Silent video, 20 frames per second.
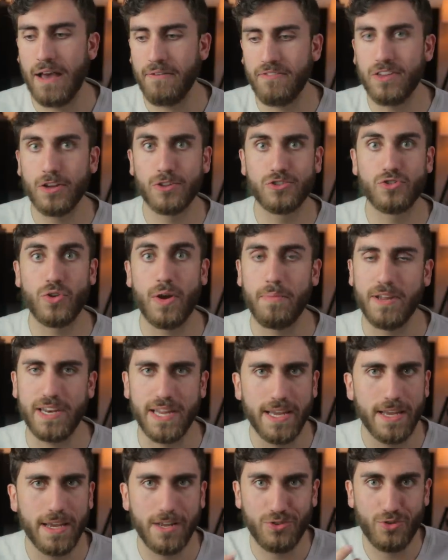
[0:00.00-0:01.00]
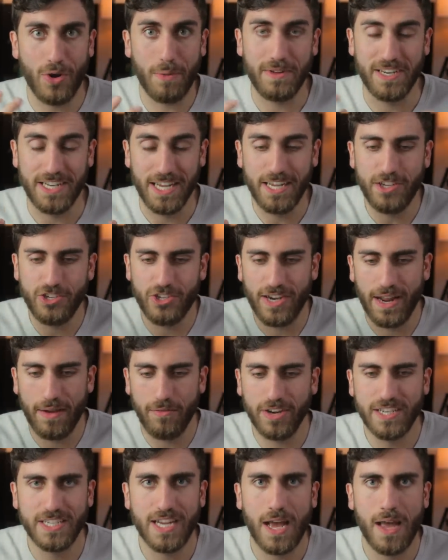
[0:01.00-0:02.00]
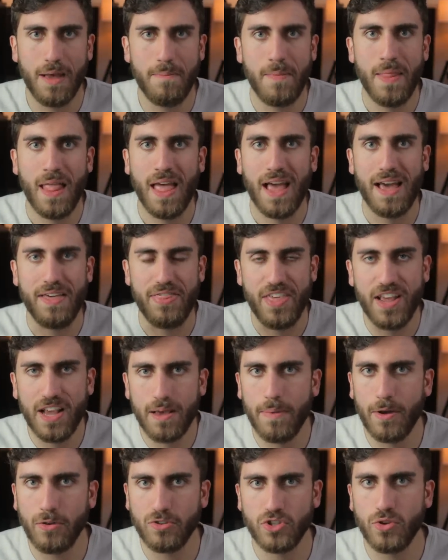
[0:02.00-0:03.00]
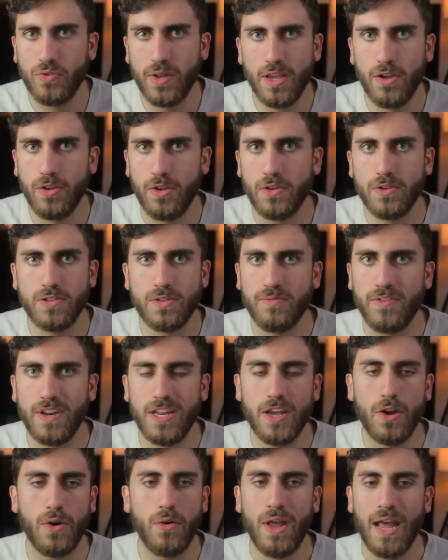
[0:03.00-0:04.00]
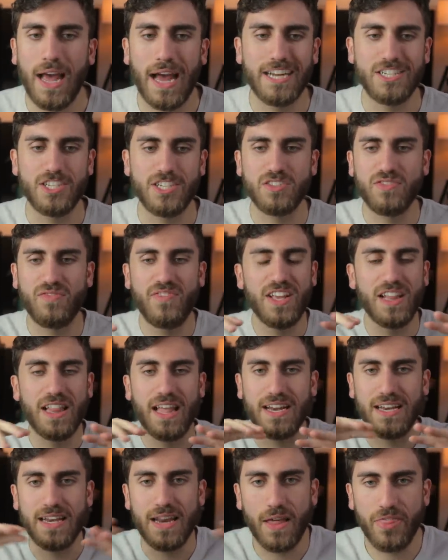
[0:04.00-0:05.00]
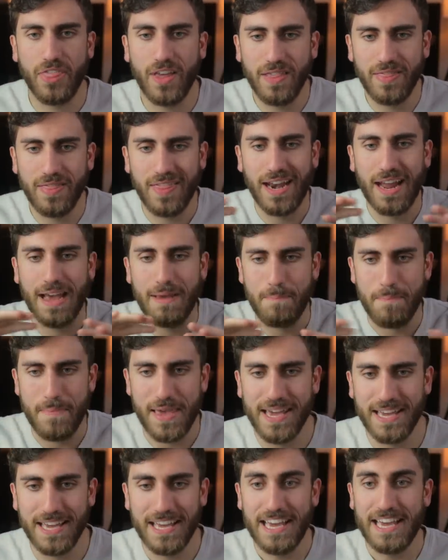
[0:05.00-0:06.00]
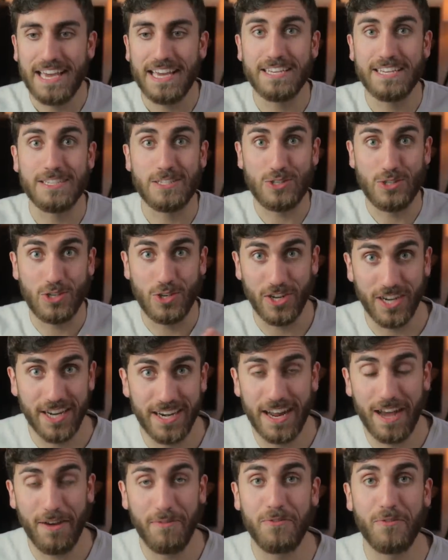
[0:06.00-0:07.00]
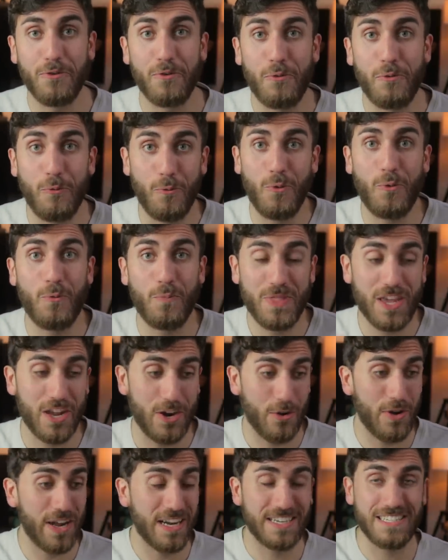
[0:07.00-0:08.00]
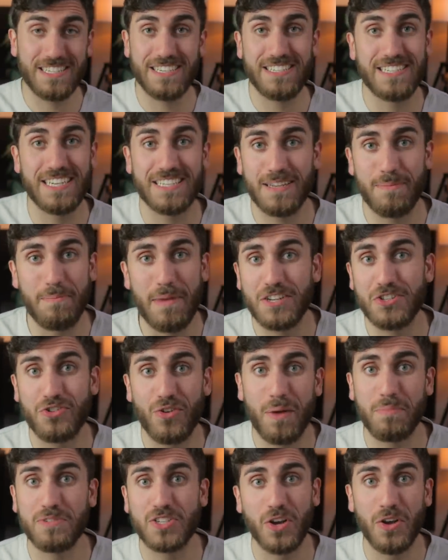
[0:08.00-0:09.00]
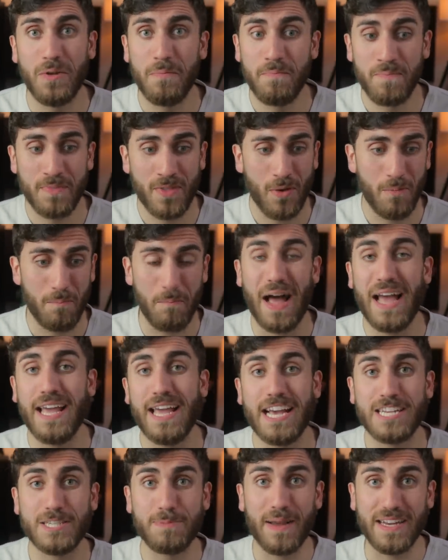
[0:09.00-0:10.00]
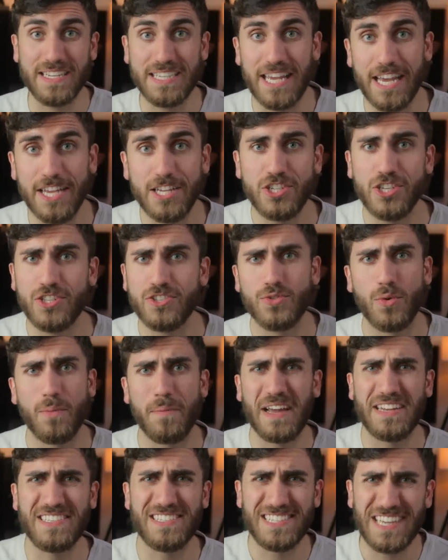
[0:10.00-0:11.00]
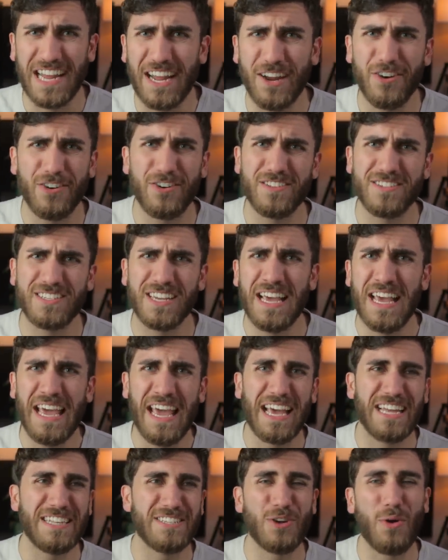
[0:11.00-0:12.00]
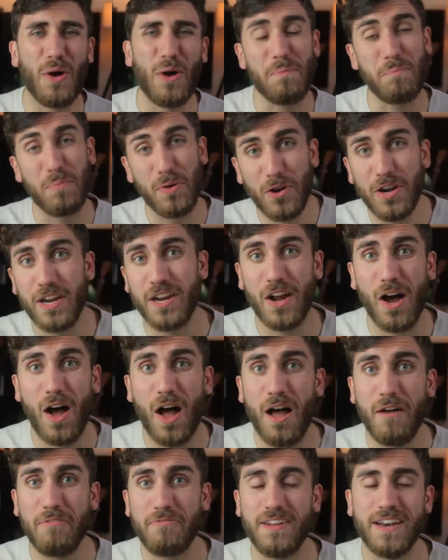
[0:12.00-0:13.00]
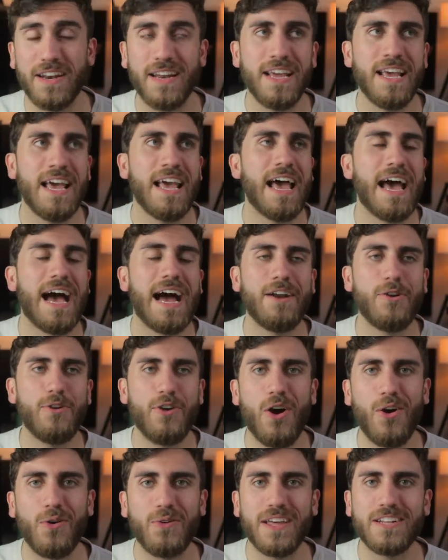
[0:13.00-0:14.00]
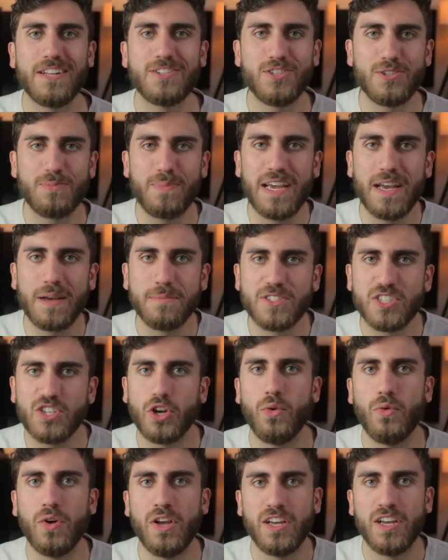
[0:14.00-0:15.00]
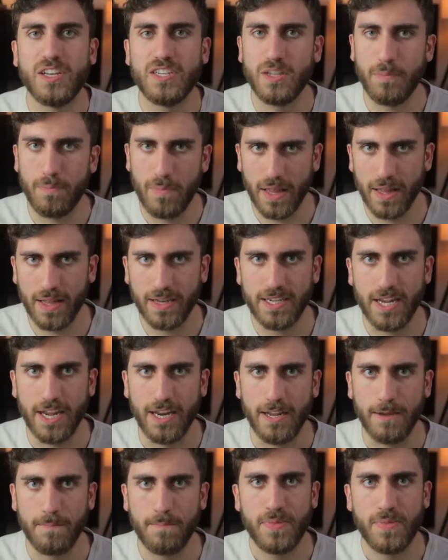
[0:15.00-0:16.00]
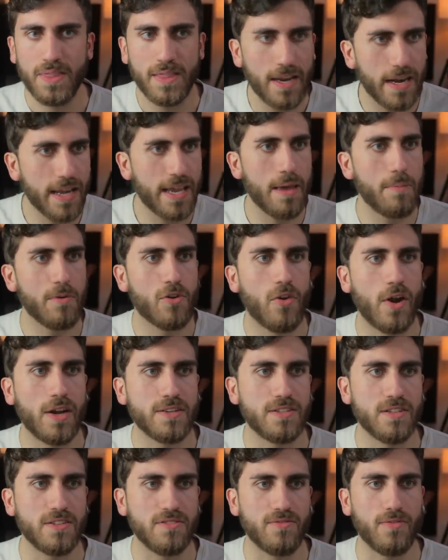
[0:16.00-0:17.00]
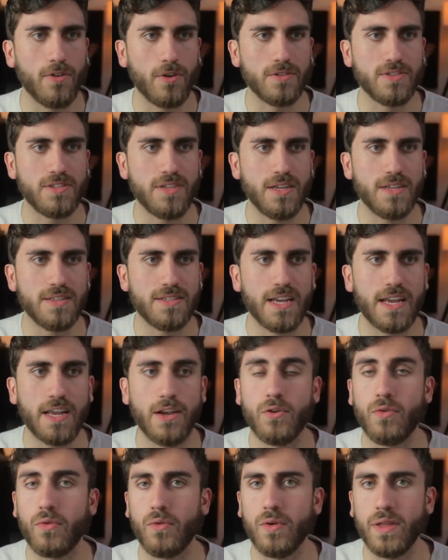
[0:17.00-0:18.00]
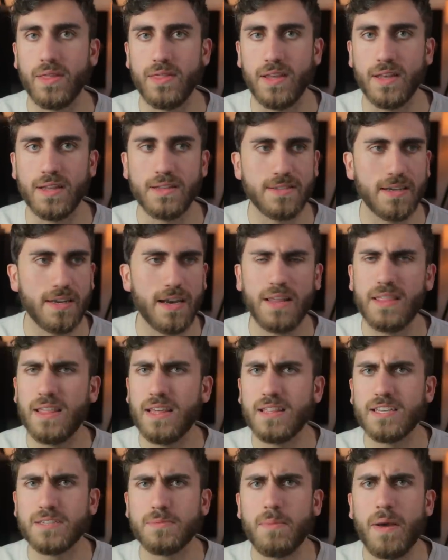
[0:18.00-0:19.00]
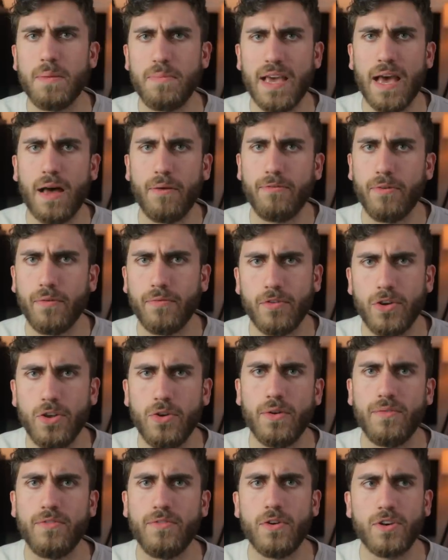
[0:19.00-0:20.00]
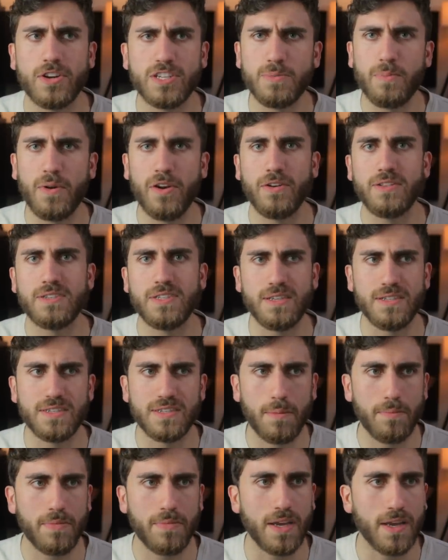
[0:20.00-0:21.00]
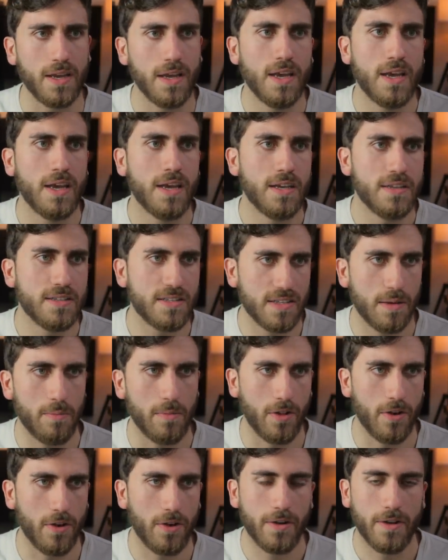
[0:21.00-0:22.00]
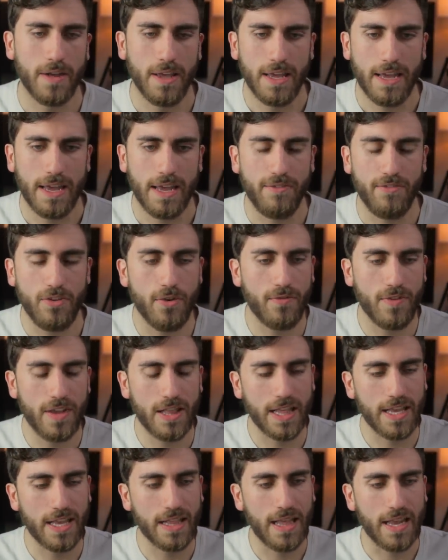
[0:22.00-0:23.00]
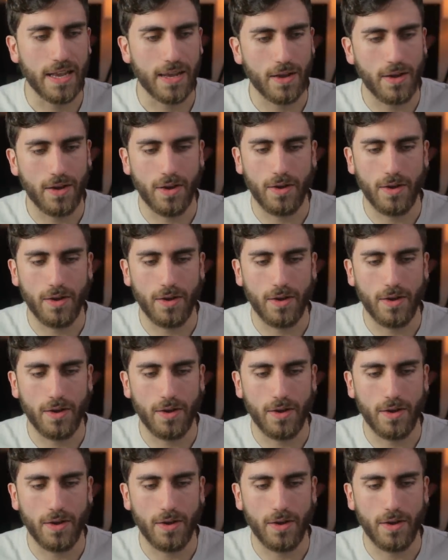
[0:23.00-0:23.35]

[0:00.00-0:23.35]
I feel trepida- trepidation every time I think about shooting a YouTube video. I just feel like nothing that I make is good enough for, you know, and it doesn't measure up to my expectations or my standards. And so I put it off, and I don't know, that's just become so debilitating. Then I came across this verse in Second Corinthians, and I think this might be helpful for you if you're experiencing something similar. If you're feeling like,